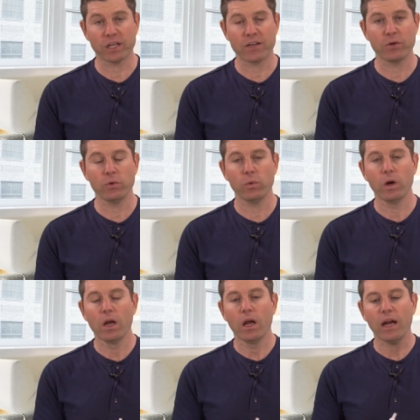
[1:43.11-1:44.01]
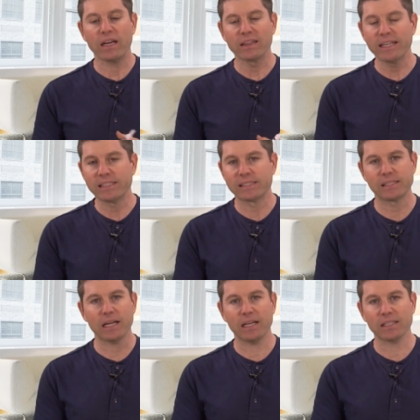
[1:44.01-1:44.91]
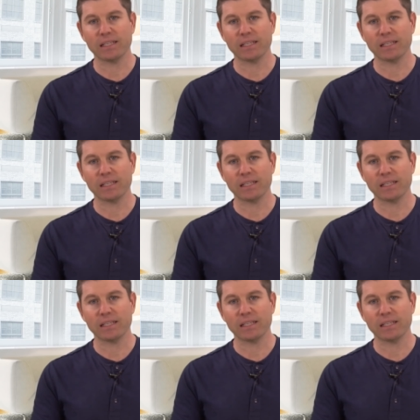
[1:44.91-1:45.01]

I do at least uh,